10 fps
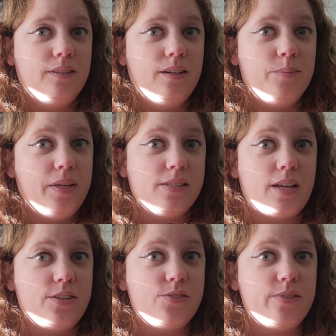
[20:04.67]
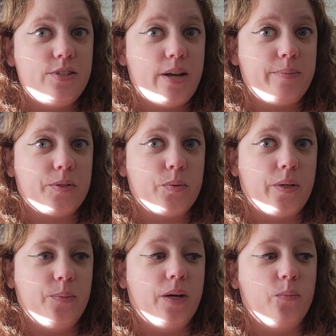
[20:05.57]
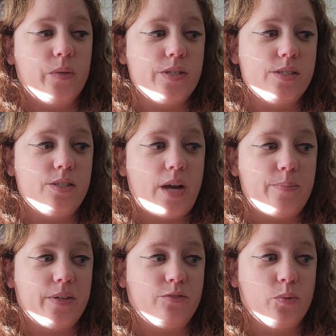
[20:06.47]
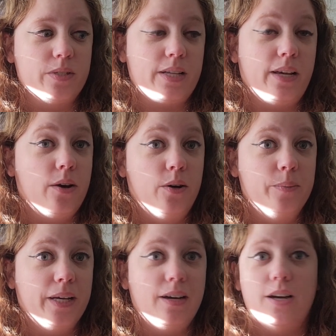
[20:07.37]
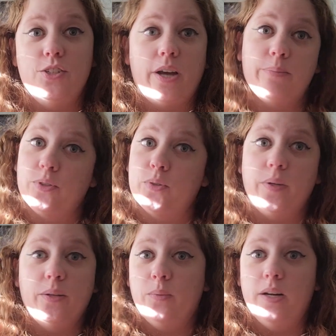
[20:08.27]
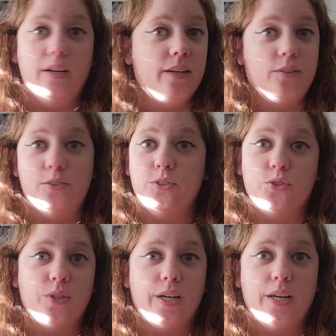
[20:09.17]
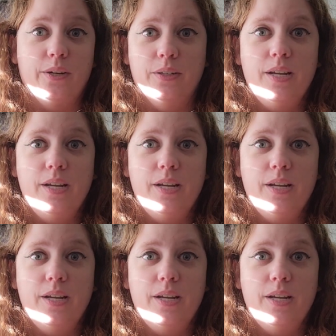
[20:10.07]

Because I just read chapter 21, which is the chapter everyone's like, oh my god, chapter 21, it'll destroy you.